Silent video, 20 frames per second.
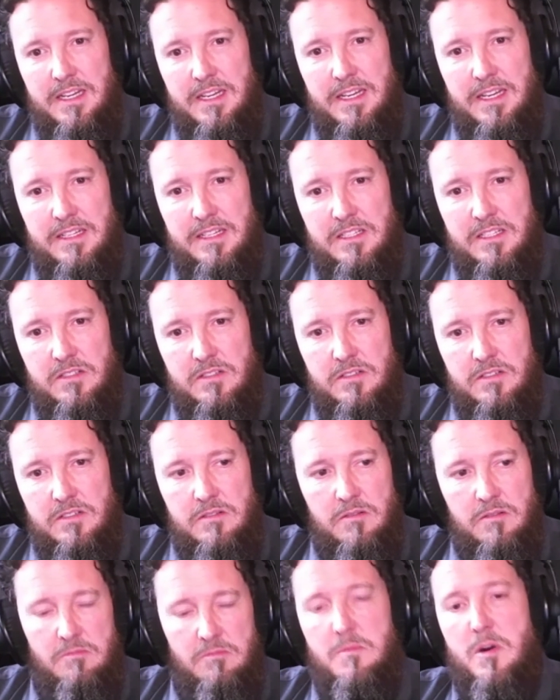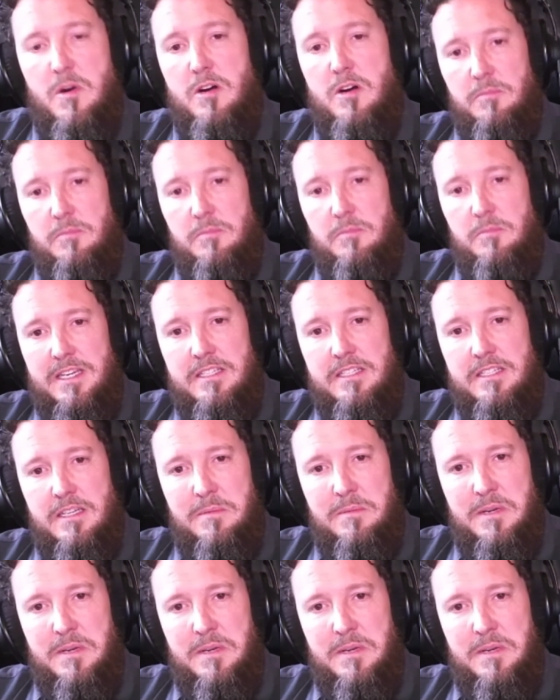it's remarkably easy.